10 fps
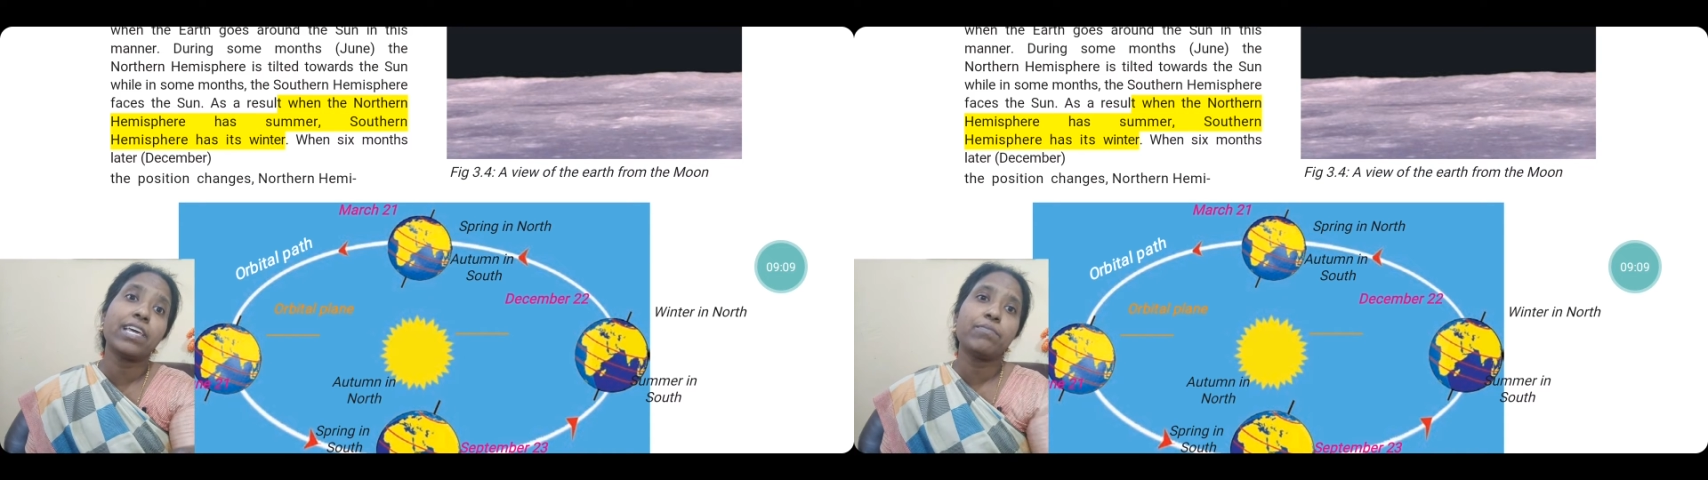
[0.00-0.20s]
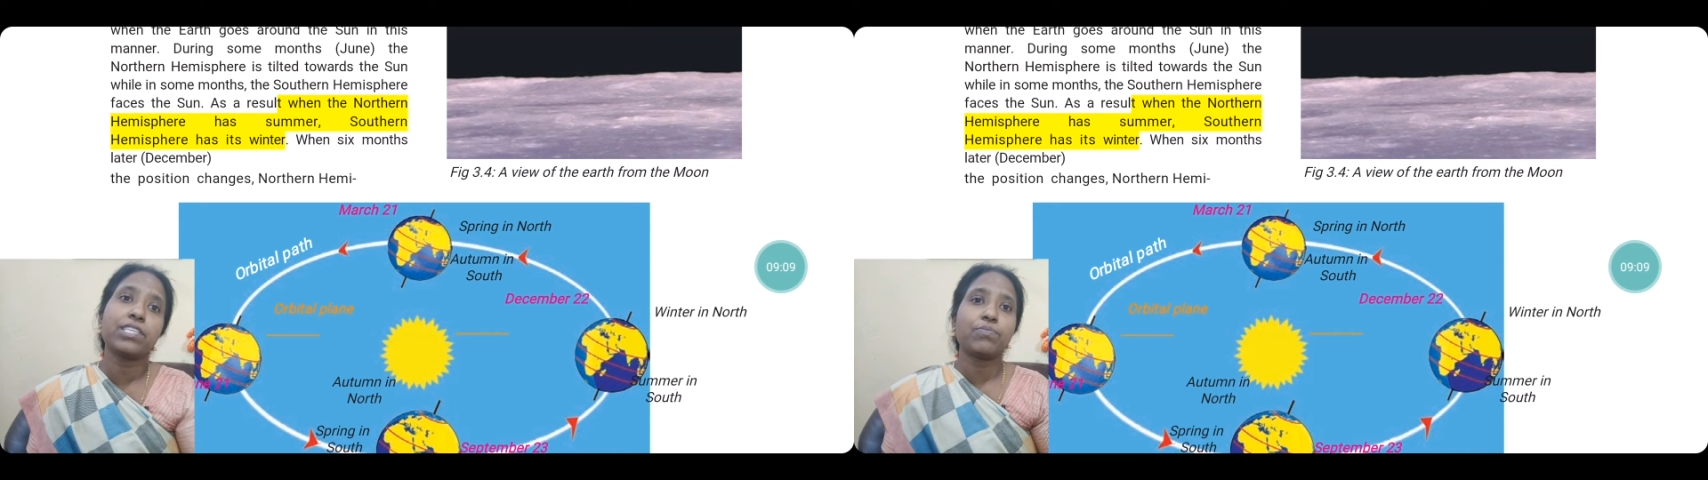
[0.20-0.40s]

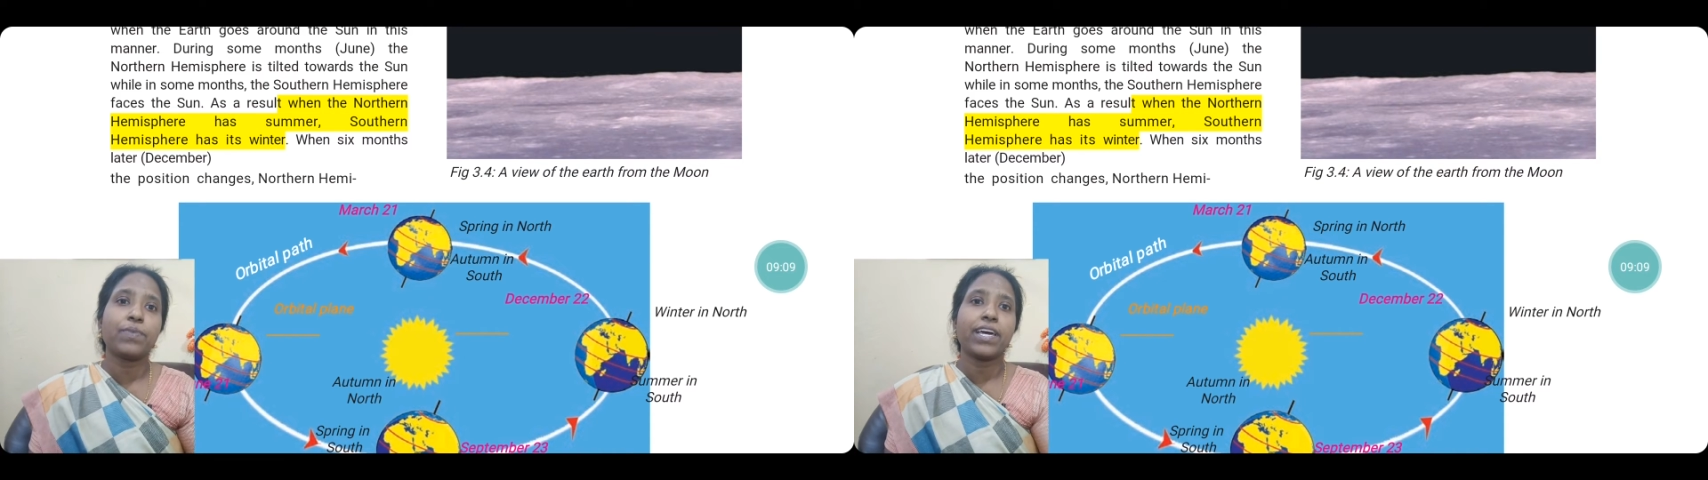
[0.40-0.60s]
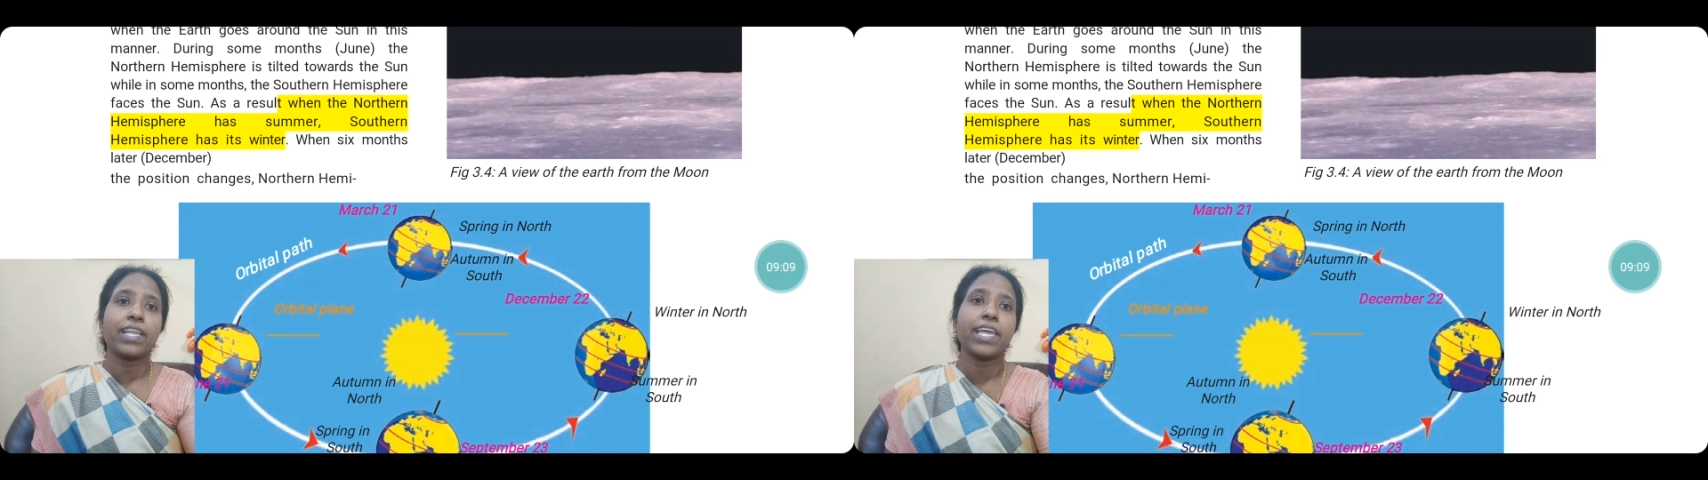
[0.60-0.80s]

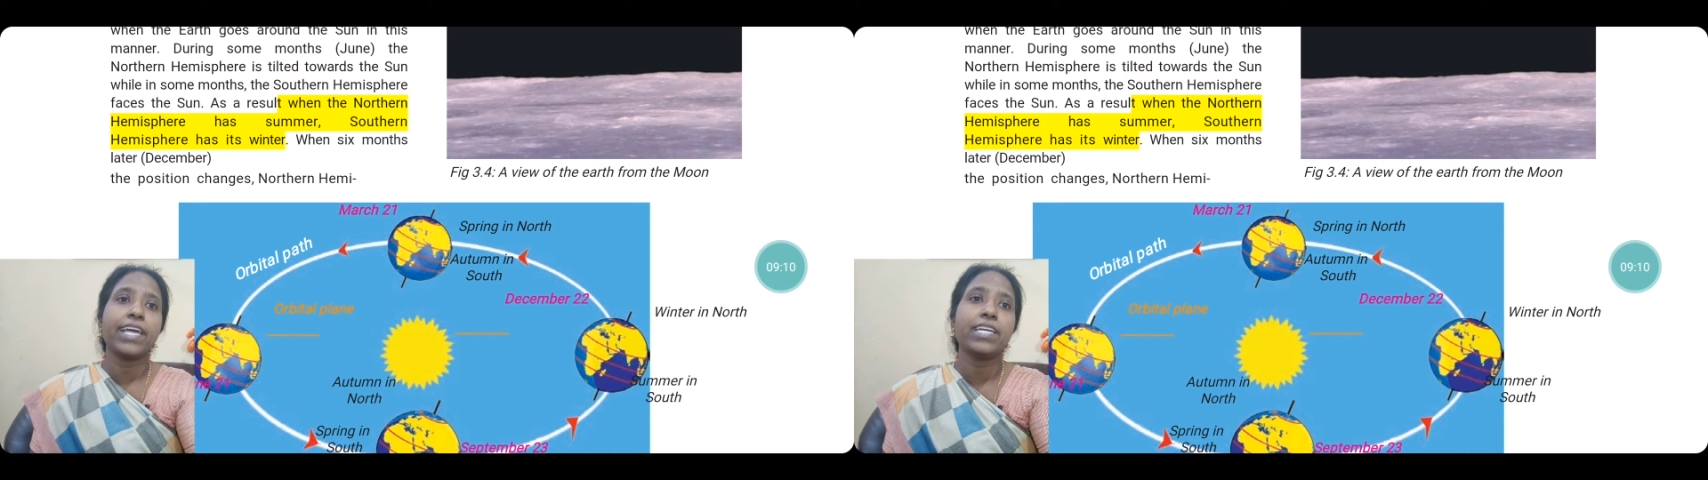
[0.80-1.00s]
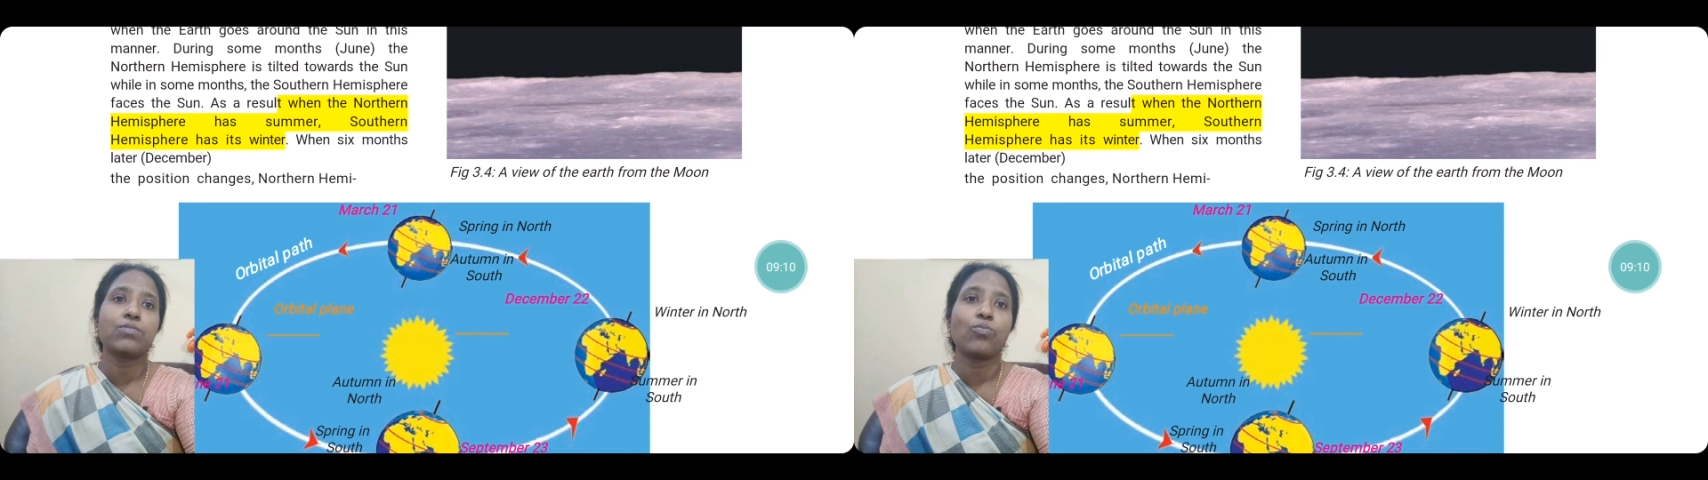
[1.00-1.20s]
hemisphere
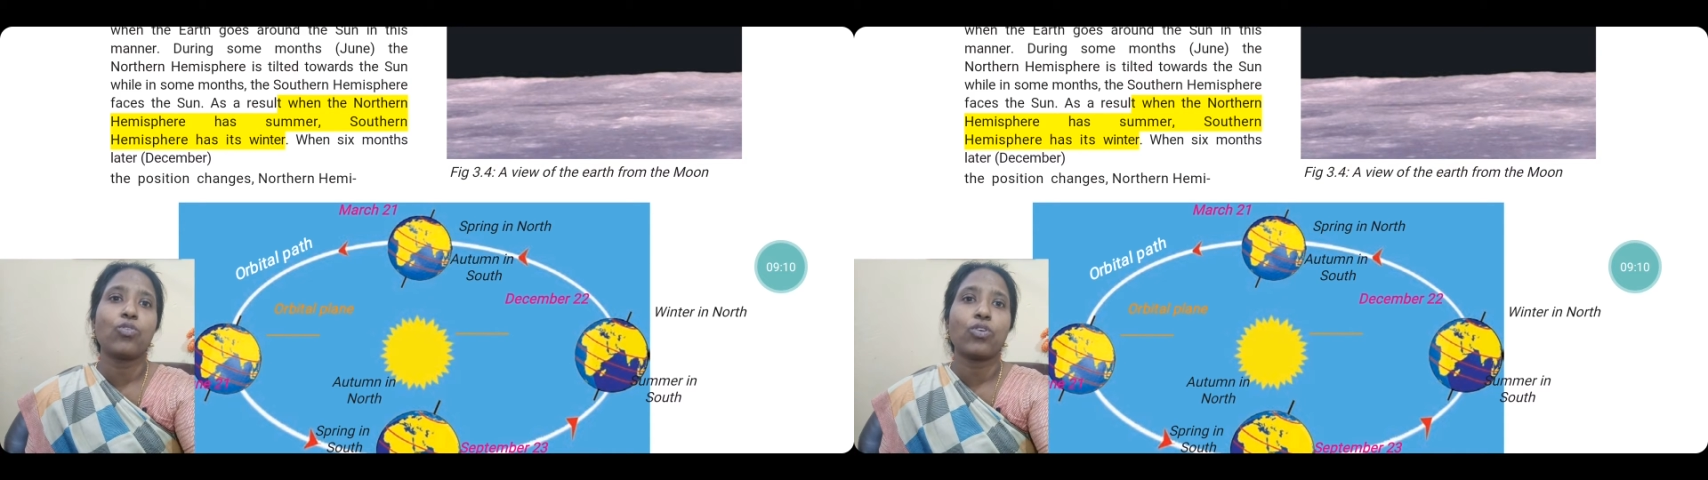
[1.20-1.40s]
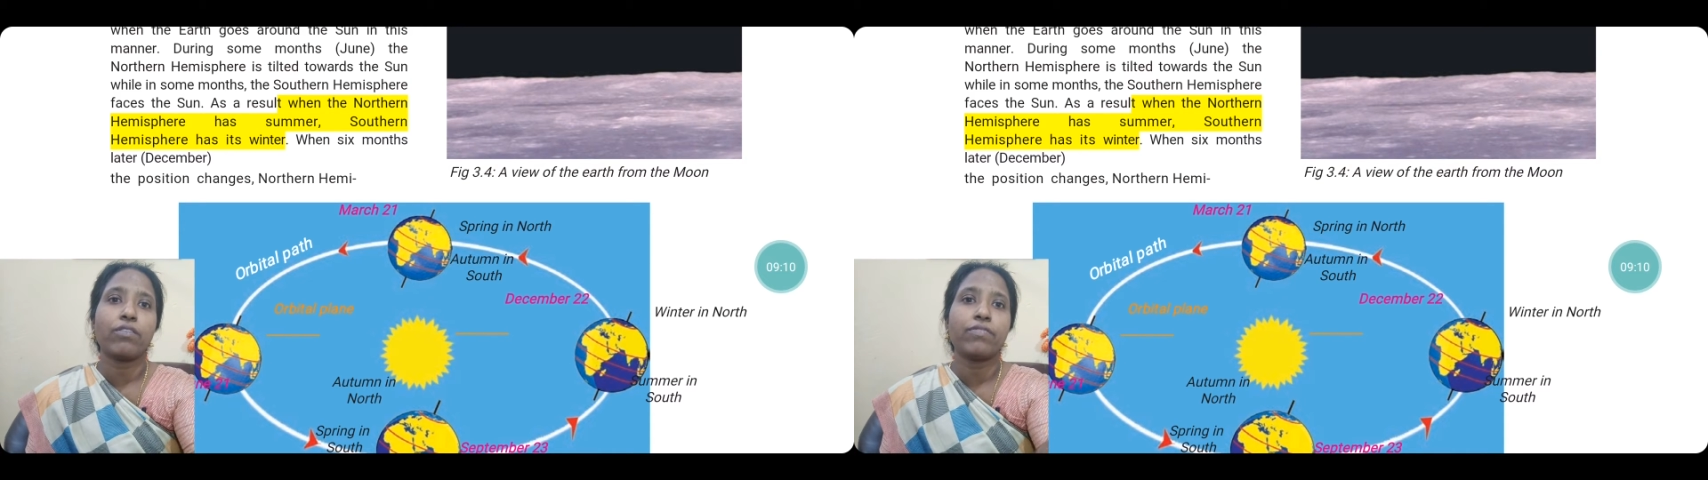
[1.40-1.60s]
gets
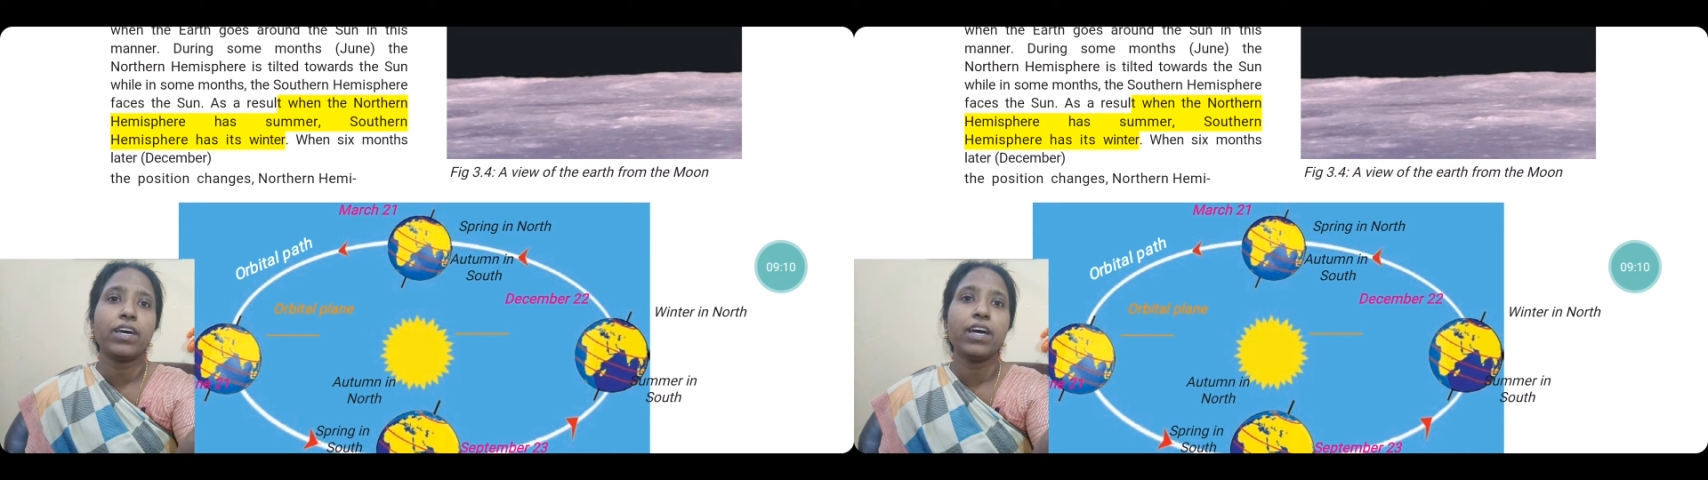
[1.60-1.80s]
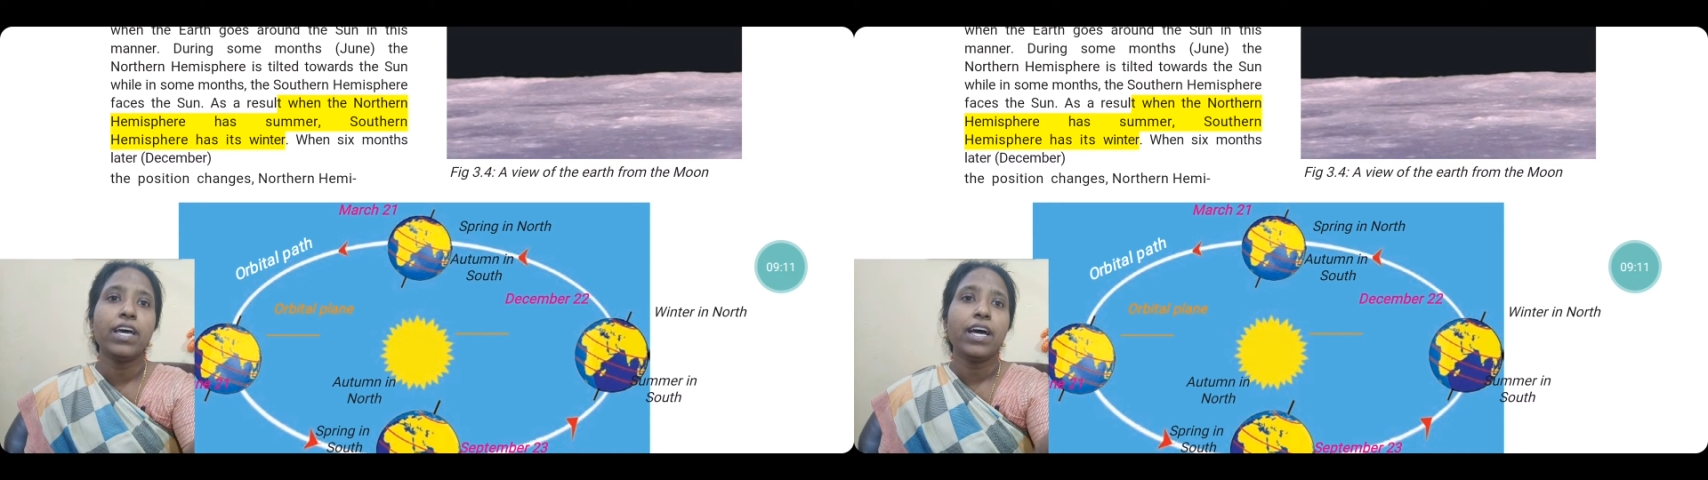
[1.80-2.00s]
more
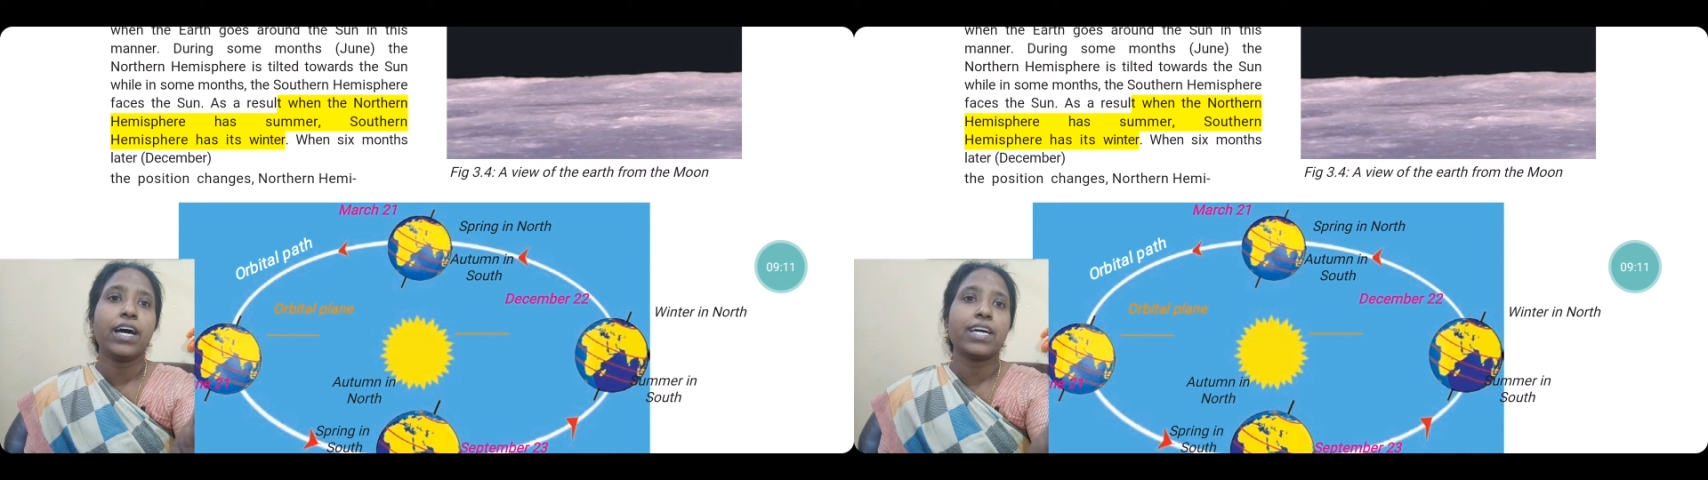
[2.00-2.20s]
of the